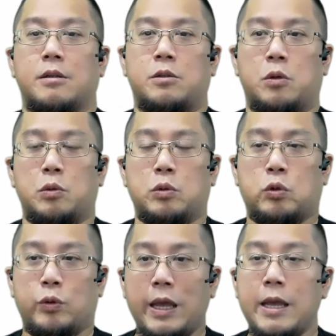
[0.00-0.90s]
So
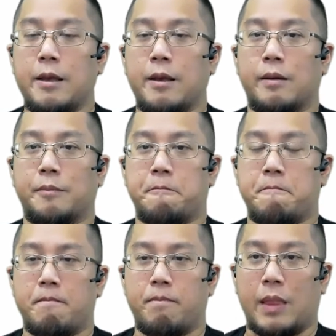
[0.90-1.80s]
today,
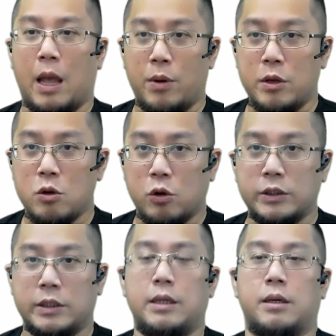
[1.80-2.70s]
I want you to
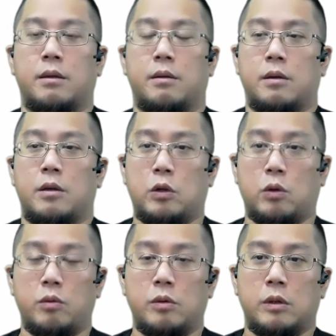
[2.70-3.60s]
consider, you
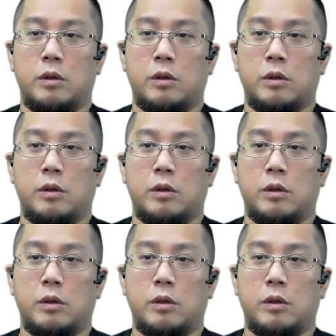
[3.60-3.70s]
know,